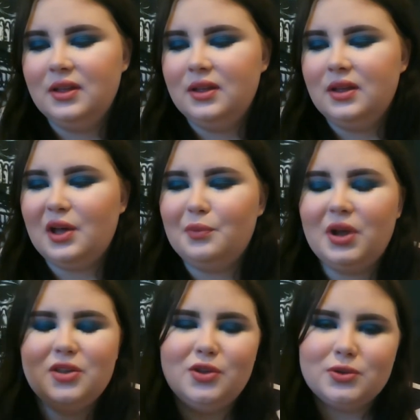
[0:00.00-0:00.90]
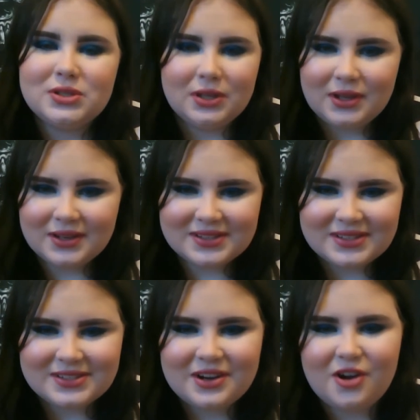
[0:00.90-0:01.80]
I'm not using it because
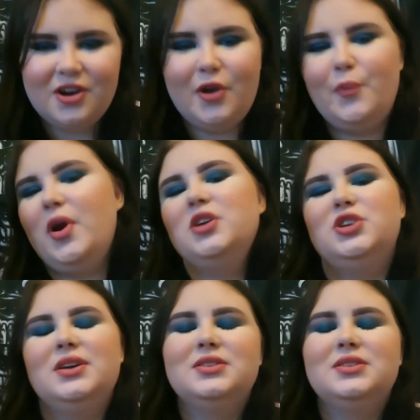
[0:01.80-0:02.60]
it's not in a project.